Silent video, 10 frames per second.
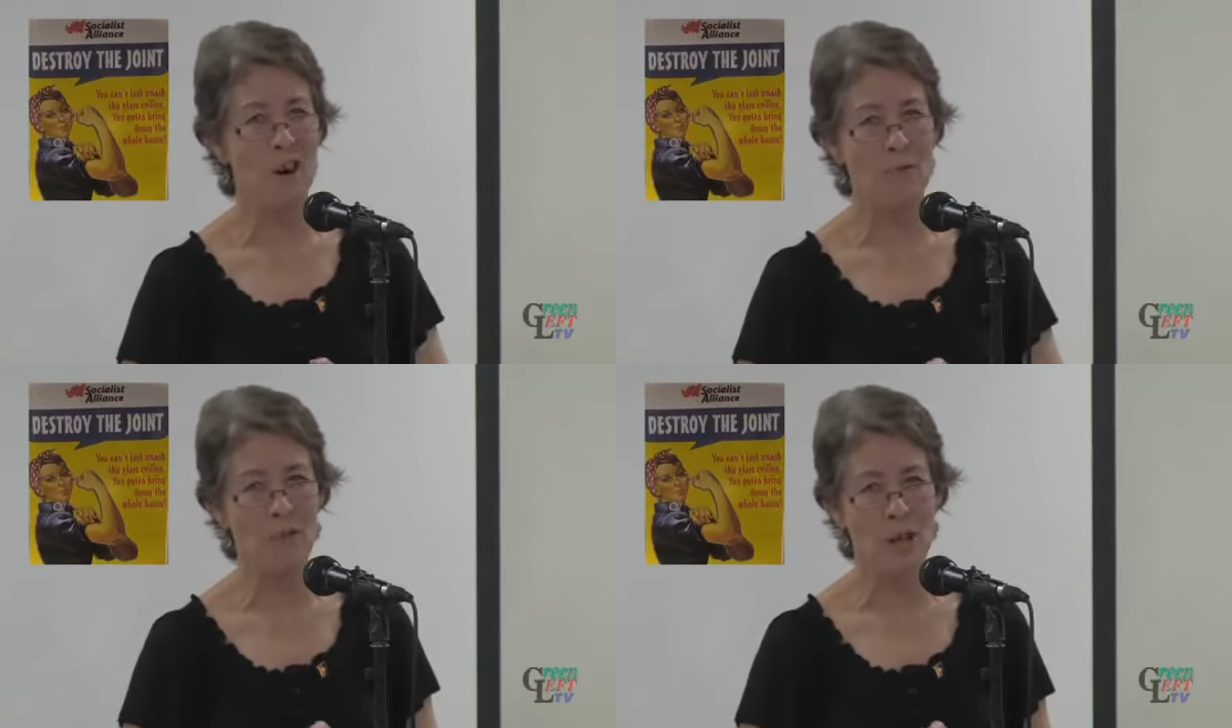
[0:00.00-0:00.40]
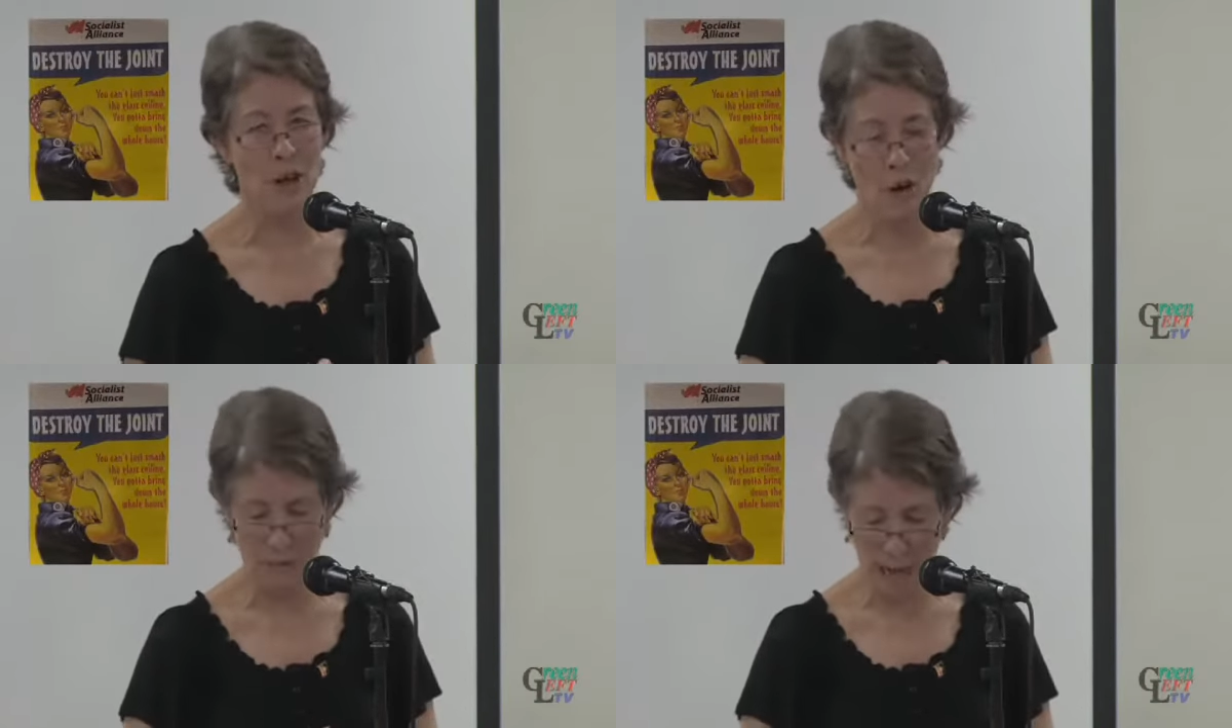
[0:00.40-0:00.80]
of
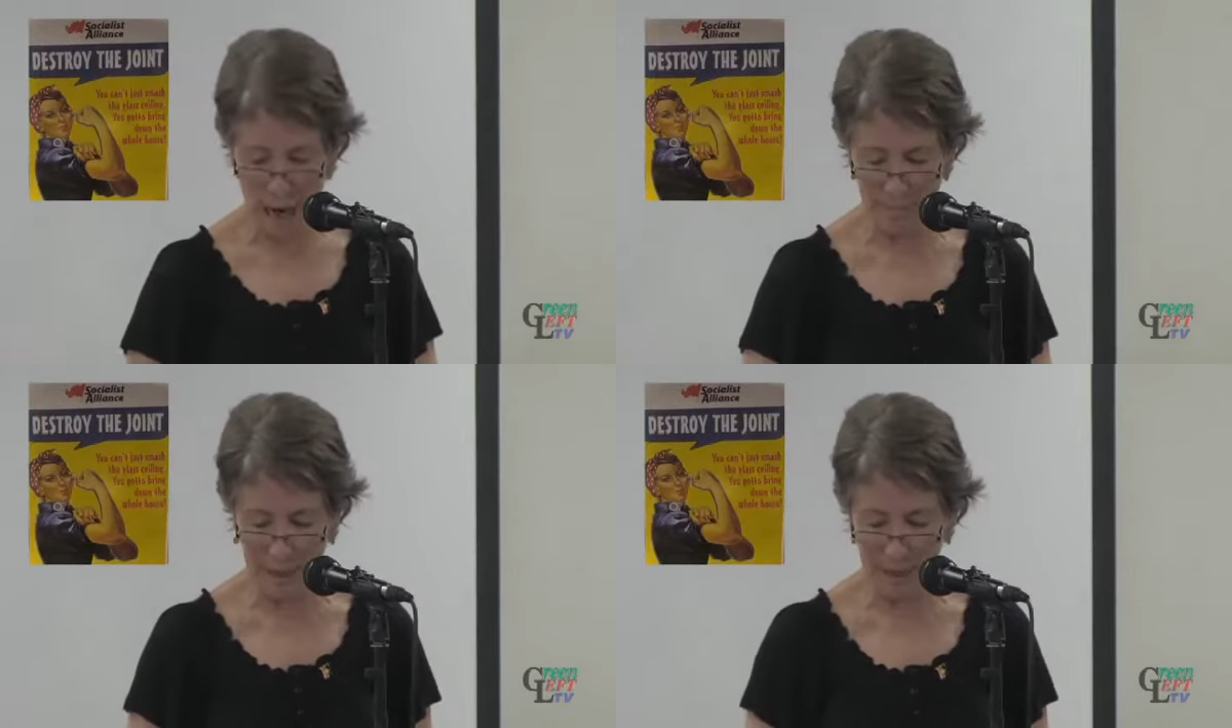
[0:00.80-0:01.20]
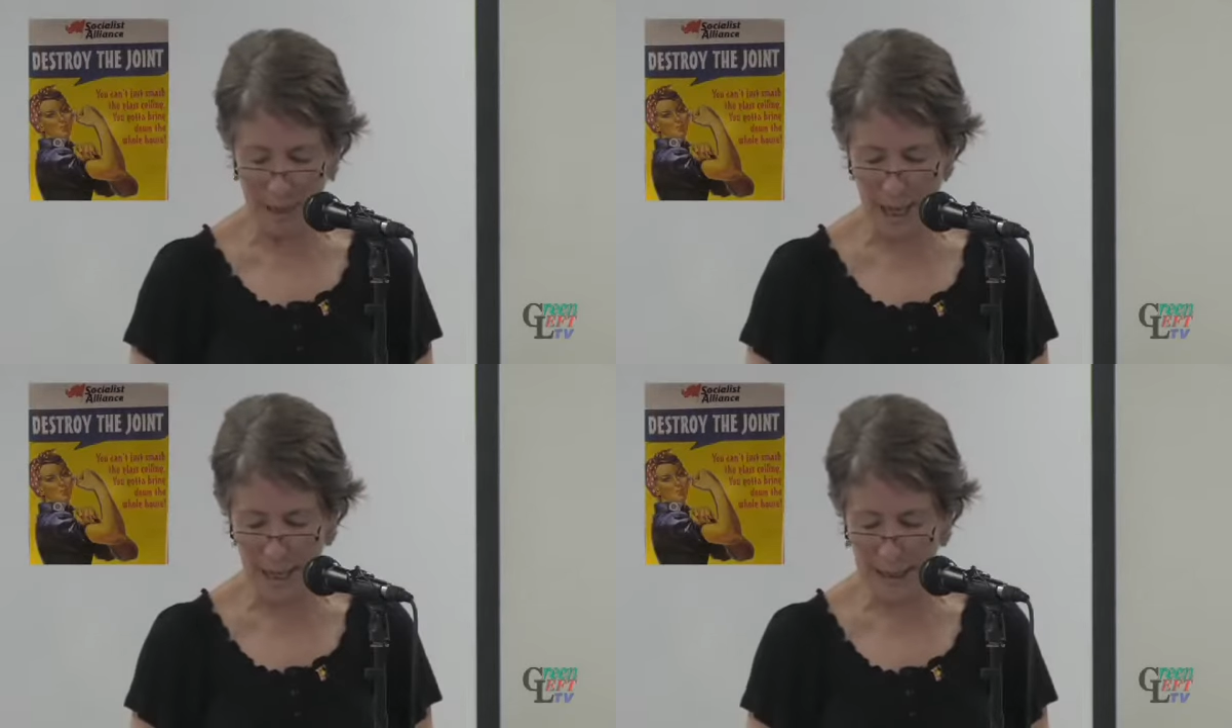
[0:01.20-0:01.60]
the
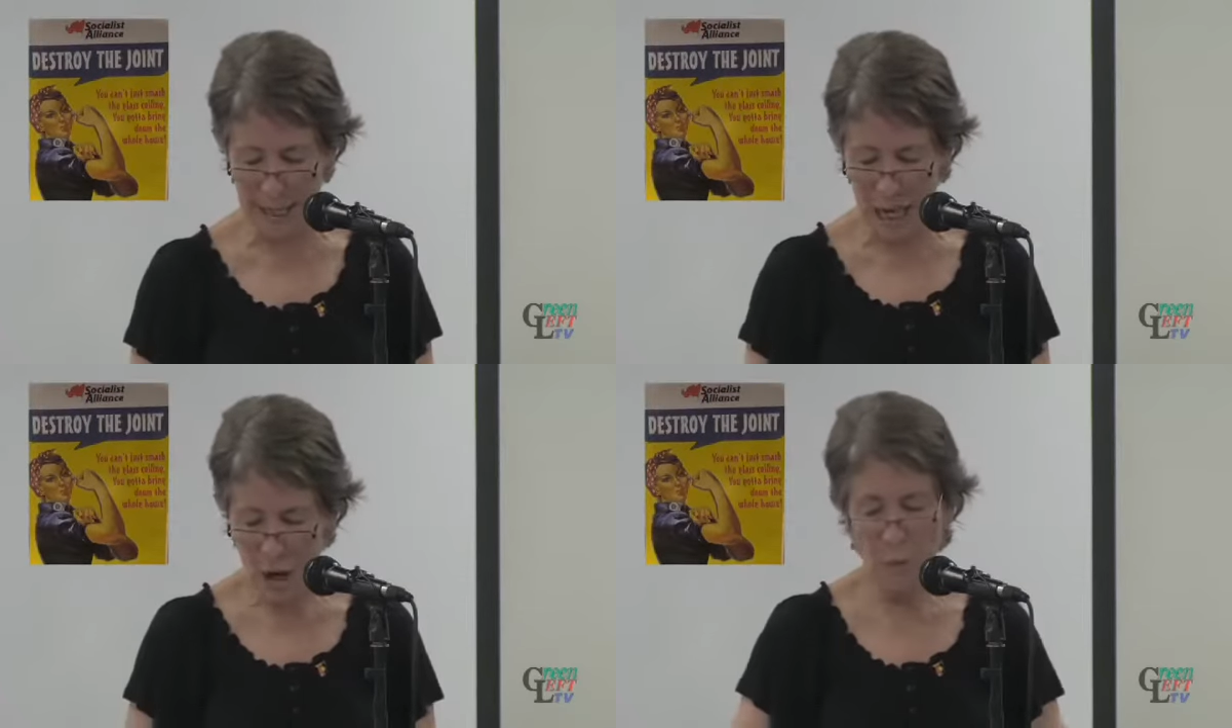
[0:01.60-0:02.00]
capitalist class,